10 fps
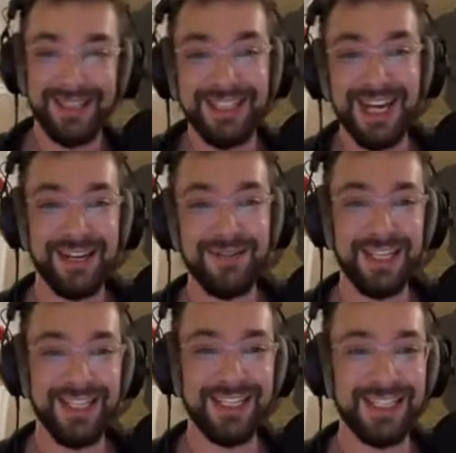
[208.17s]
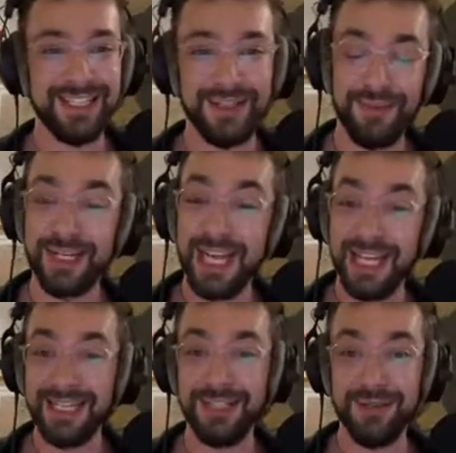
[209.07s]
dive into this. So I'm going to
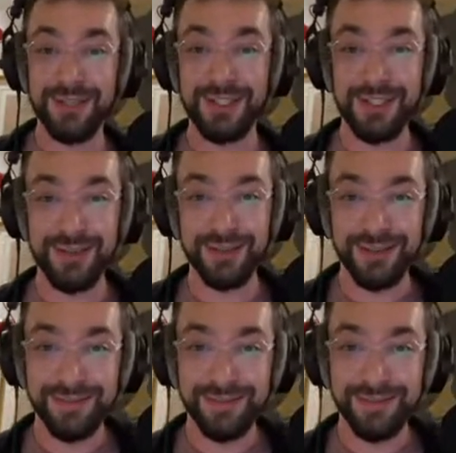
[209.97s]
hand it over to you.